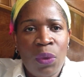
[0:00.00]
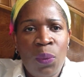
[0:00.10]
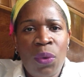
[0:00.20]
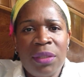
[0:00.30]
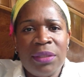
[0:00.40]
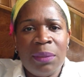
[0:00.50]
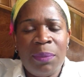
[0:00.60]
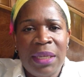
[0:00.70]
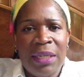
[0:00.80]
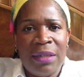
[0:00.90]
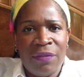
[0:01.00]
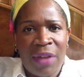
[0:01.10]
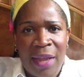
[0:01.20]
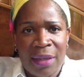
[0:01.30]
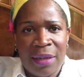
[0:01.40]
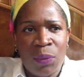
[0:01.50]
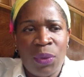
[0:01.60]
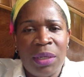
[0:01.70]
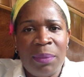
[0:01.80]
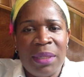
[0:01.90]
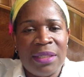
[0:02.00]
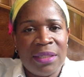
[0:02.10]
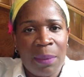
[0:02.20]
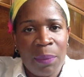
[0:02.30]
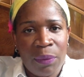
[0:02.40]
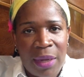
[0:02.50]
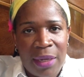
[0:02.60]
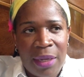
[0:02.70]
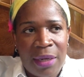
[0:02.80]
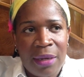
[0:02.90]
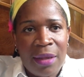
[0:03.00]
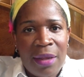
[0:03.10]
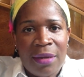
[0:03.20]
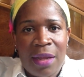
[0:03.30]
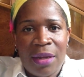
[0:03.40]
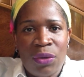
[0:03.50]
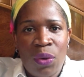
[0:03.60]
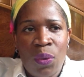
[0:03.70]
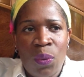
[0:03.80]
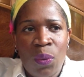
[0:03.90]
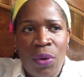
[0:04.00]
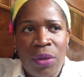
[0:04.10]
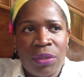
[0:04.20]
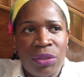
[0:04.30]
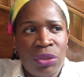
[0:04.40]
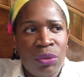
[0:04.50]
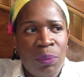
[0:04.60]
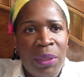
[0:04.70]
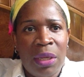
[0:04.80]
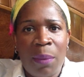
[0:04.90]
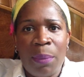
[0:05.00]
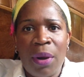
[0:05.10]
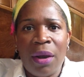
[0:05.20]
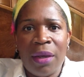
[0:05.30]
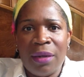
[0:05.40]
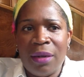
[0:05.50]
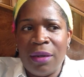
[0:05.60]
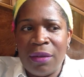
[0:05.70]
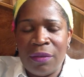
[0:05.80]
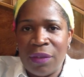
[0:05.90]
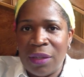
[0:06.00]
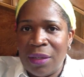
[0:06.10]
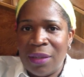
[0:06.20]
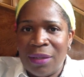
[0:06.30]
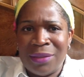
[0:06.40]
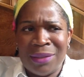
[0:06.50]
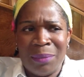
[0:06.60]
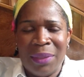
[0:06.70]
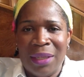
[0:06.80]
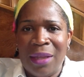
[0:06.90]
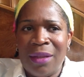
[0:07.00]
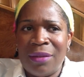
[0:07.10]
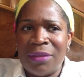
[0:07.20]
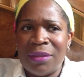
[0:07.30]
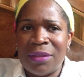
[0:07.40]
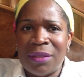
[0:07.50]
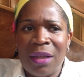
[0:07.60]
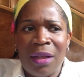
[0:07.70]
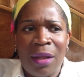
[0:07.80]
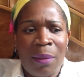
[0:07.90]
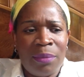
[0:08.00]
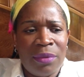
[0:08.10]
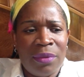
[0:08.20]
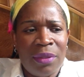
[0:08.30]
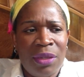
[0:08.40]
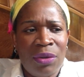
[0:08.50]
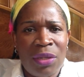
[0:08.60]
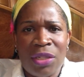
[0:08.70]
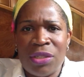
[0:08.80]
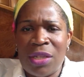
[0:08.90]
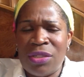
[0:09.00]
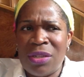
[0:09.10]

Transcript: wants to be divided, want to be separated, that don't want to be a part of something else. That